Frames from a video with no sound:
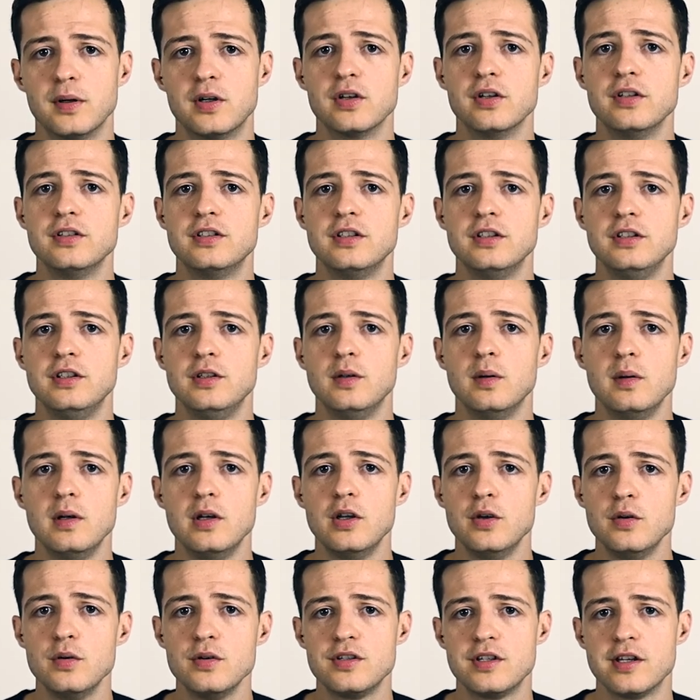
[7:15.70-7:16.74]
because you
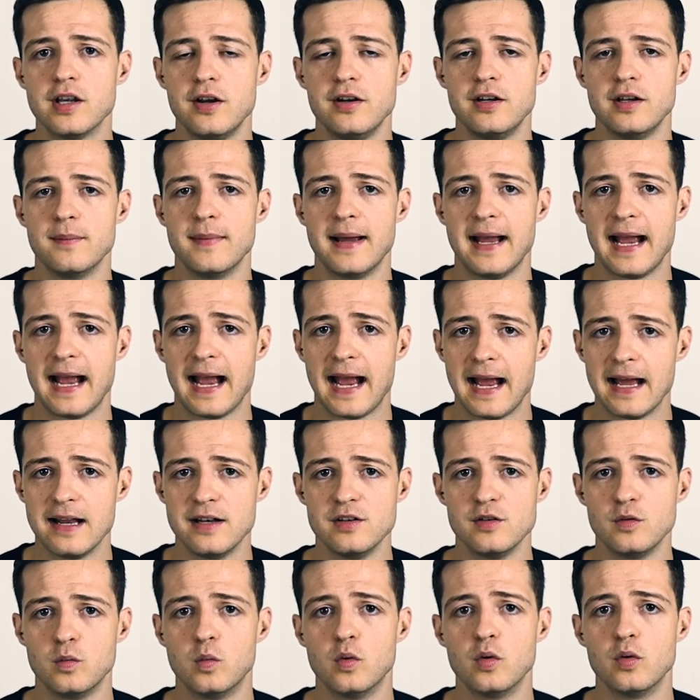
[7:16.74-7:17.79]
lose sodium
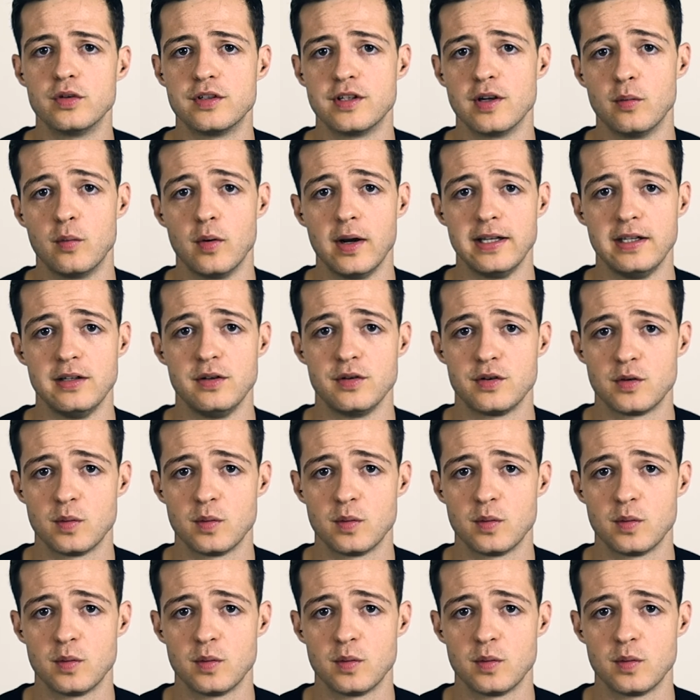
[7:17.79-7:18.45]
and water when you